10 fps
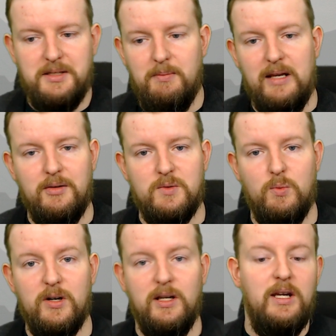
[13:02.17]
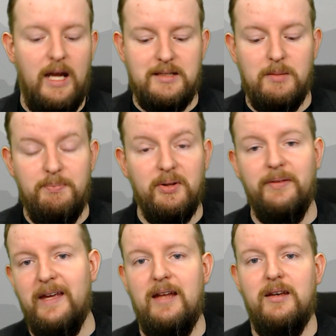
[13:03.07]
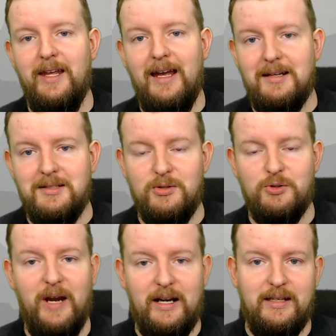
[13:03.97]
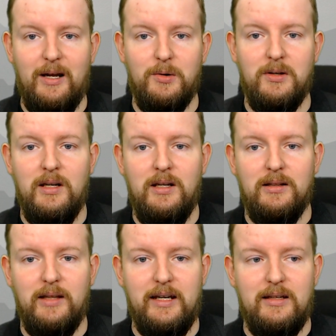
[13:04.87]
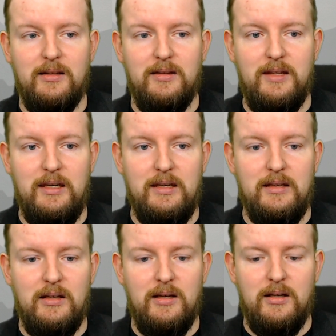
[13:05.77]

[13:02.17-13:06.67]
to make those work. And to build that, they had to track down like the